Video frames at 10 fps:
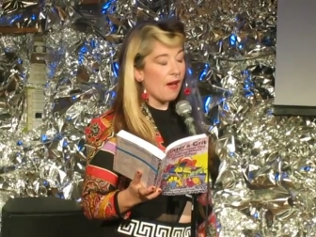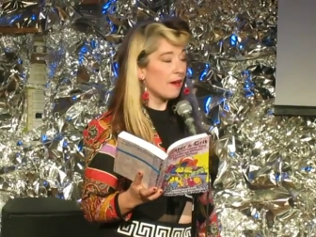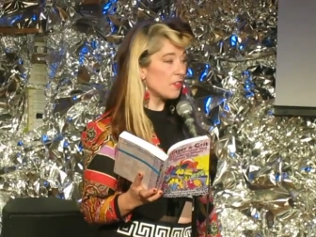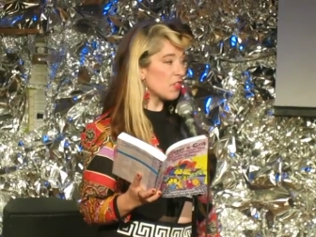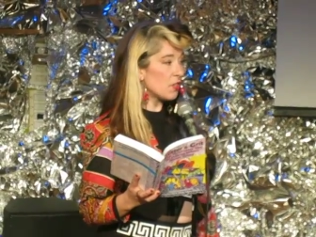
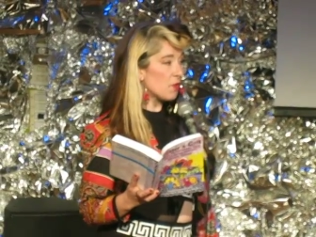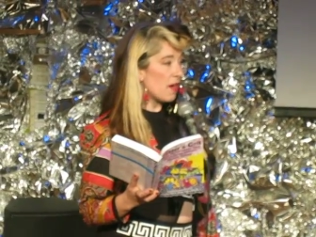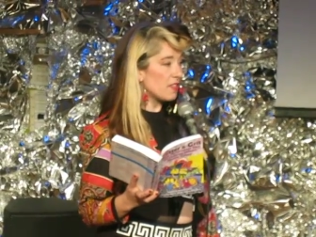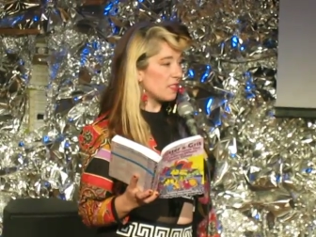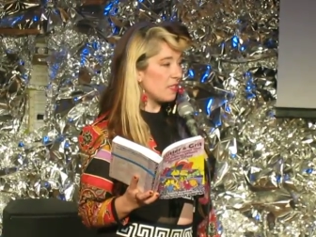our
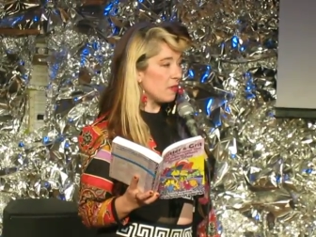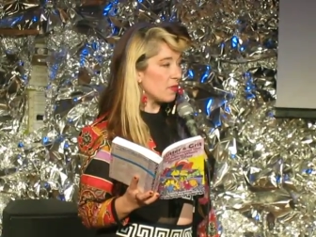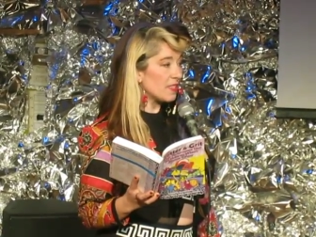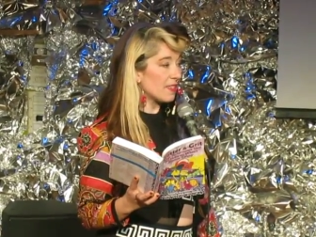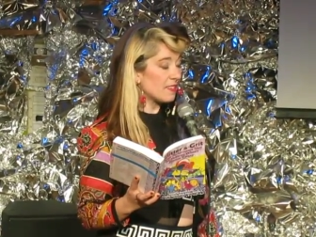generosity
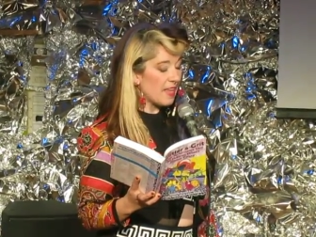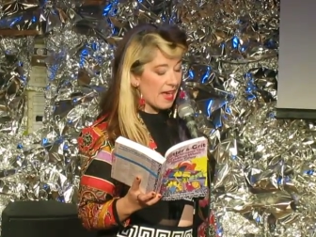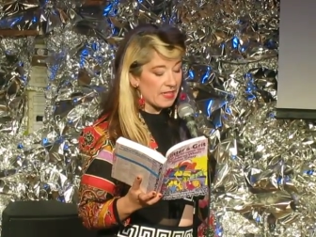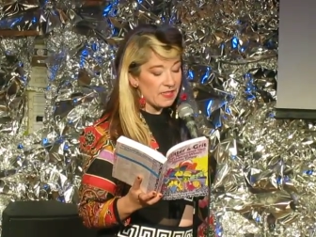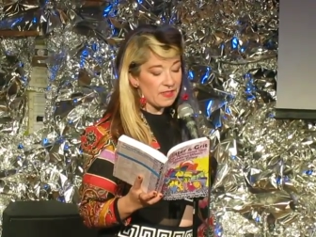was
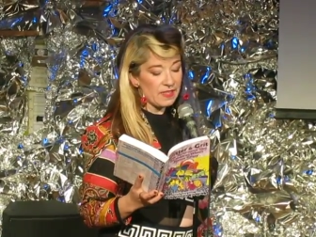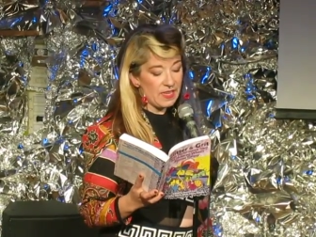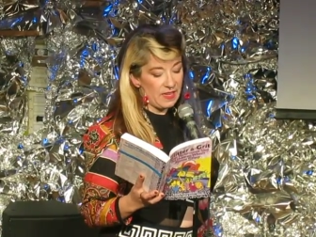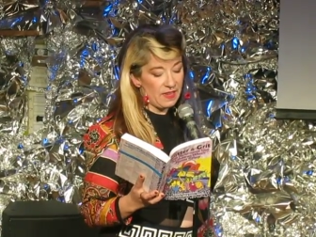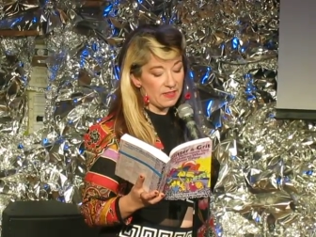exactly the
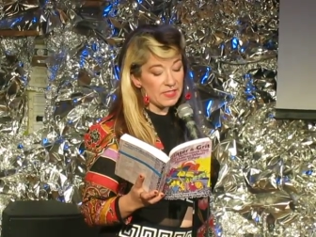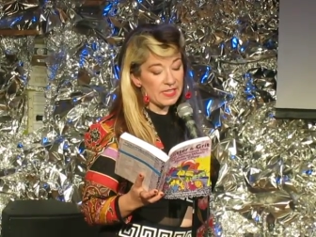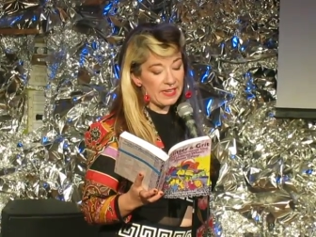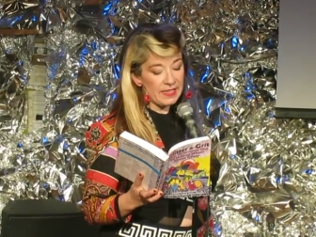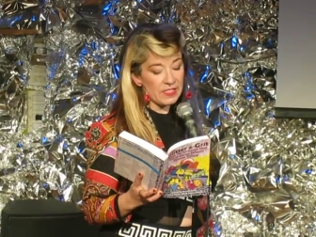key to
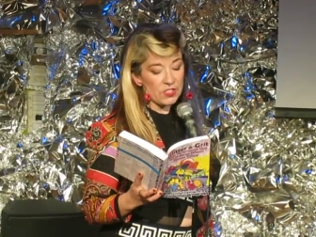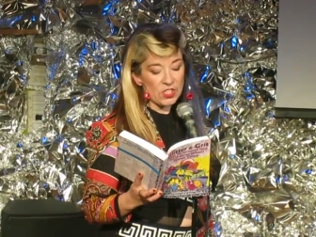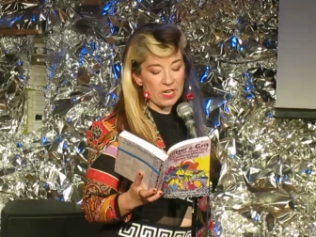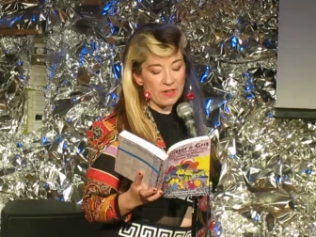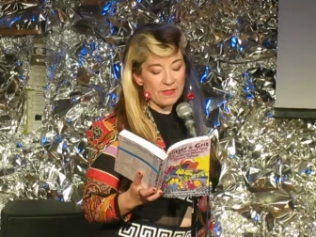getting to
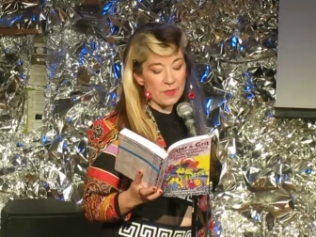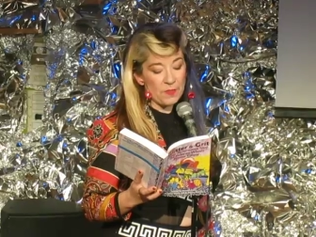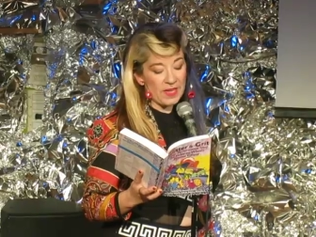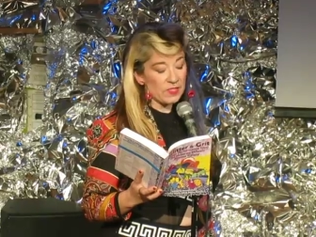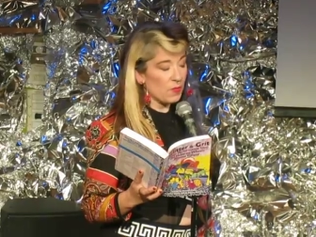share in the
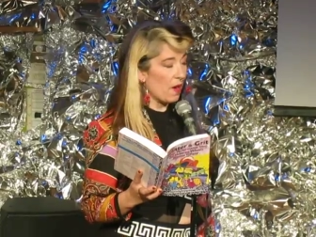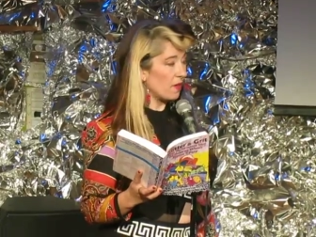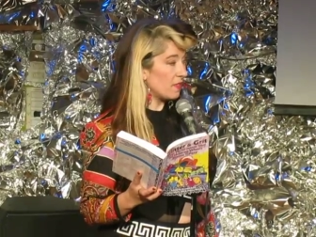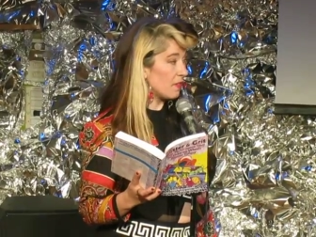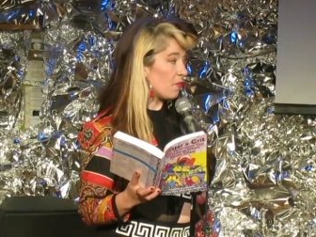best
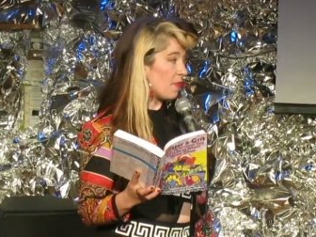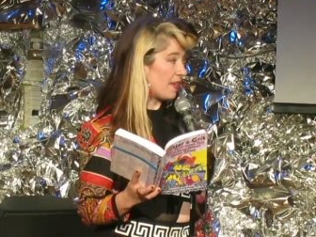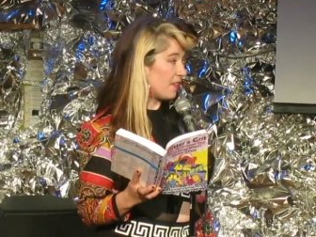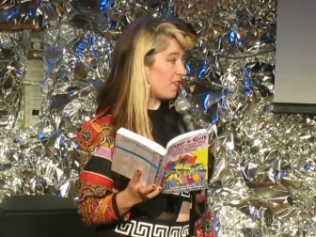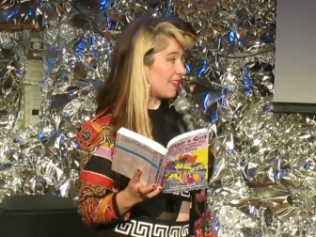parts of
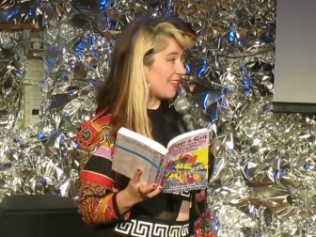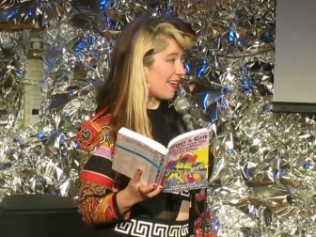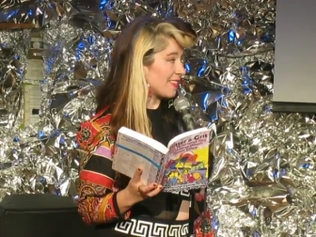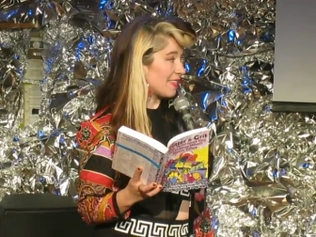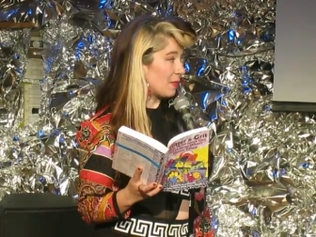many
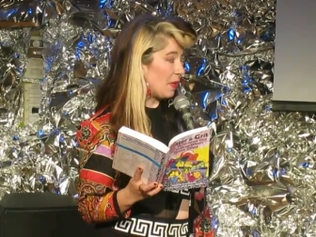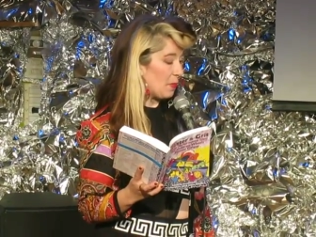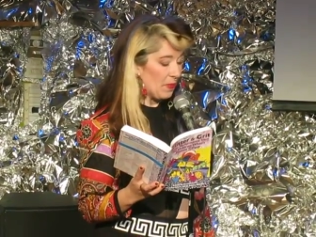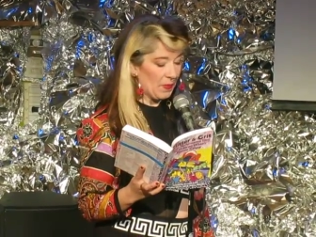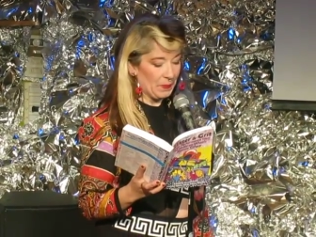fantastic
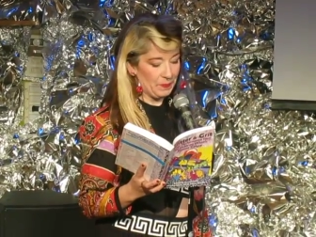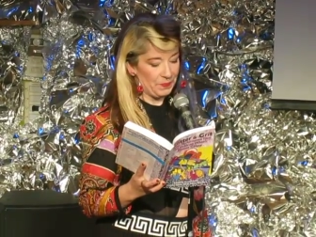people.